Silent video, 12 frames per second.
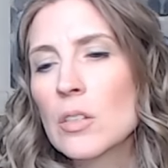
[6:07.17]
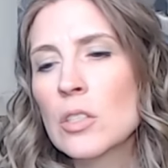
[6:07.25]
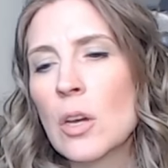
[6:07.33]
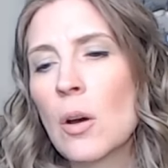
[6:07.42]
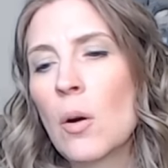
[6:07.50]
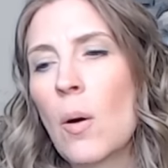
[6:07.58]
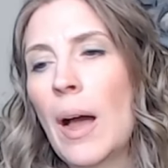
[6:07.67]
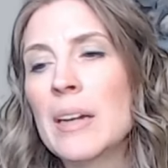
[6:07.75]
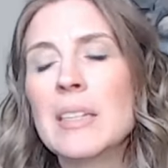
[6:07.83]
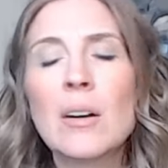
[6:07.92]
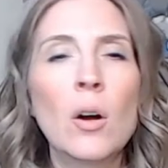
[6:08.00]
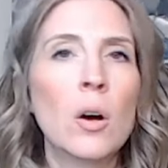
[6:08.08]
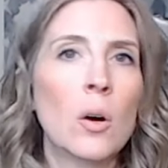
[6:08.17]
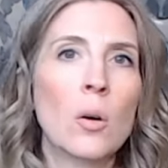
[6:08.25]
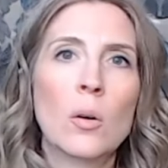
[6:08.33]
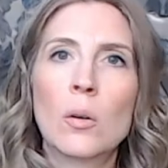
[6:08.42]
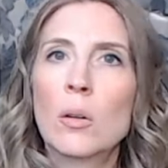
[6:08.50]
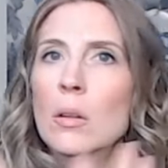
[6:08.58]
So I did a
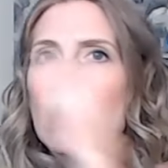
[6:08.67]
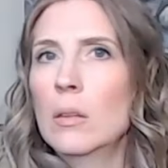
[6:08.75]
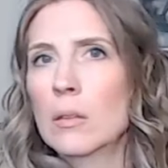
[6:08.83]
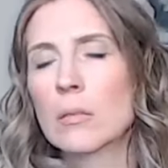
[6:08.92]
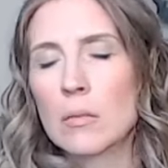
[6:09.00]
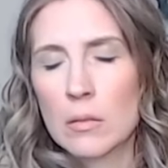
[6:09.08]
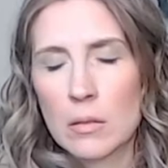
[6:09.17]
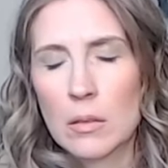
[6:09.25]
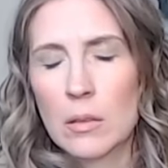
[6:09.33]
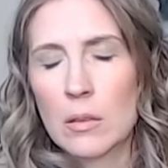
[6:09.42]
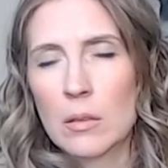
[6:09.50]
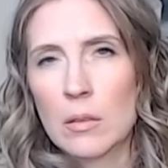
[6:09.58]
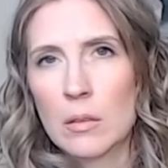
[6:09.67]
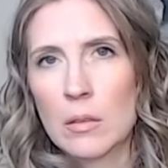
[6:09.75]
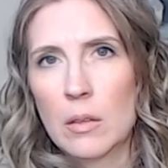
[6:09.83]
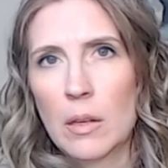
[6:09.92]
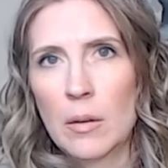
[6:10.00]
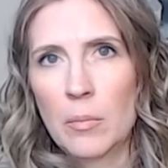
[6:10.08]
whole
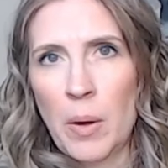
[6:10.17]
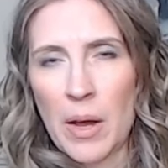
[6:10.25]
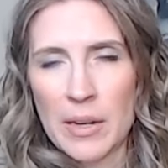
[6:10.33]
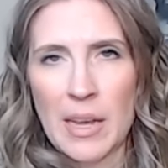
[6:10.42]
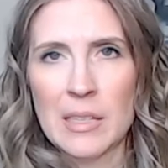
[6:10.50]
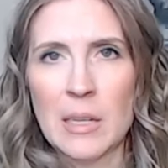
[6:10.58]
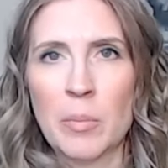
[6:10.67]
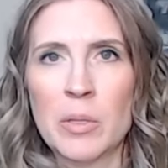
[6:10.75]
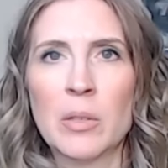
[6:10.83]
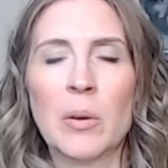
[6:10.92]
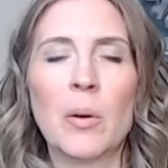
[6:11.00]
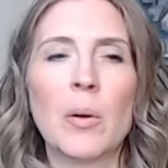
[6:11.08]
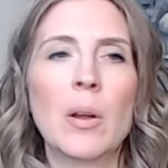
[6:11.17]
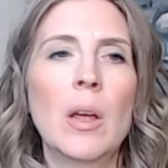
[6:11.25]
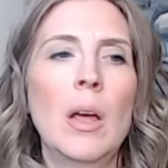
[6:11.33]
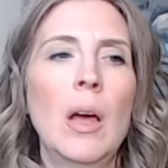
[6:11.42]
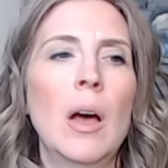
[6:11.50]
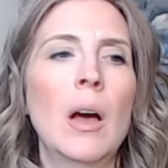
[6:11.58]
podcast episode
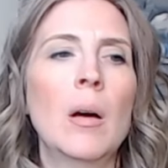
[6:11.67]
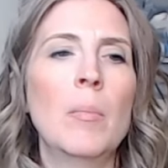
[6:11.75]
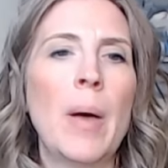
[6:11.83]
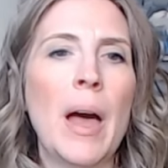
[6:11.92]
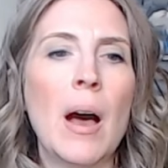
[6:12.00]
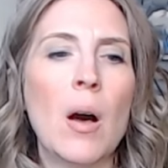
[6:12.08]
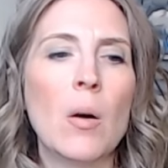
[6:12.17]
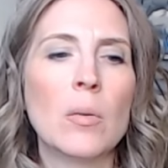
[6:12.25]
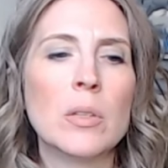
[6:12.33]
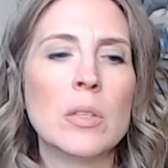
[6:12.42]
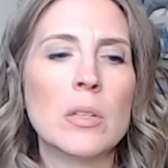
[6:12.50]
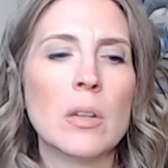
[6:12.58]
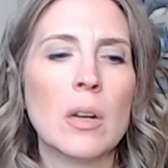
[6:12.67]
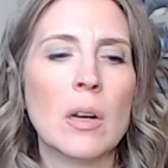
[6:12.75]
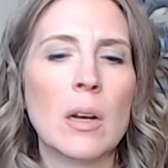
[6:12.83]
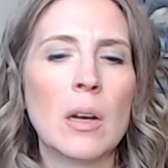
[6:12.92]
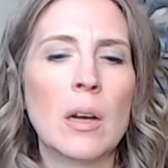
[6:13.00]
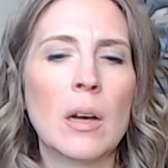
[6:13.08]
about
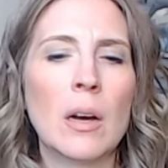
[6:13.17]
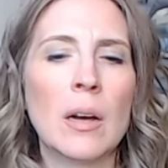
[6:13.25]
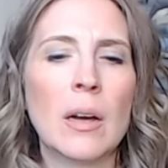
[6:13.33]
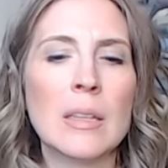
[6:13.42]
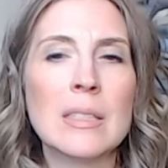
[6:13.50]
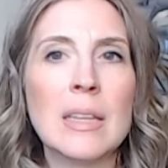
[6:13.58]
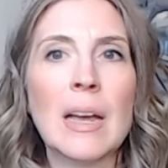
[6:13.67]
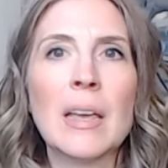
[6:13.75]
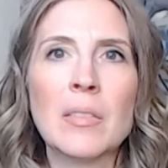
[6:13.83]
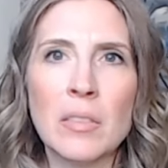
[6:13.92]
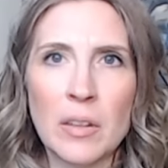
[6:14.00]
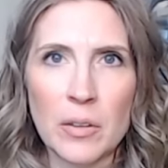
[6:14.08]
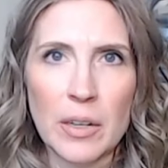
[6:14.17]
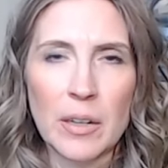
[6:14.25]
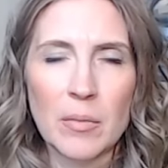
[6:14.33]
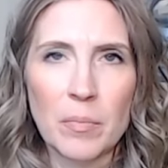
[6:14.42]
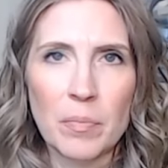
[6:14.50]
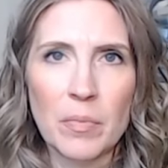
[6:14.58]
a, a second theory
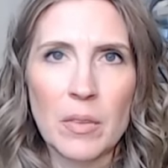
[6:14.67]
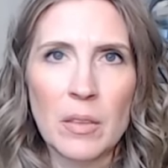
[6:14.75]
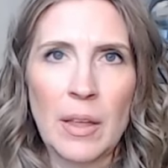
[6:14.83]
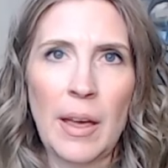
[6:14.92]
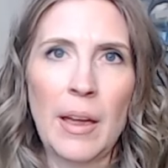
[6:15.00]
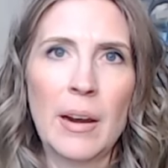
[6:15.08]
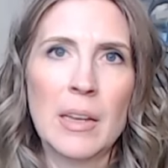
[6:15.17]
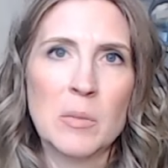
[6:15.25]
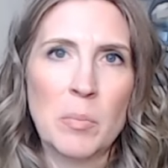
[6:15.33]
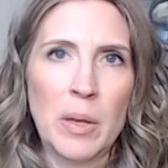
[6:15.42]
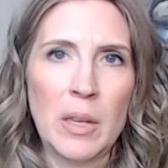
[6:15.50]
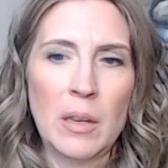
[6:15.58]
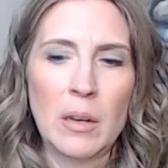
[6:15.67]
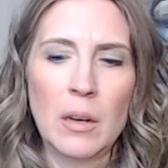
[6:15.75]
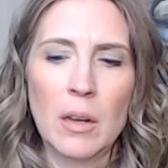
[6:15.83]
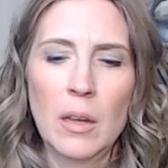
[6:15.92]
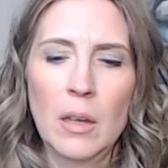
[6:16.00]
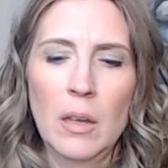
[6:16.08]
that has been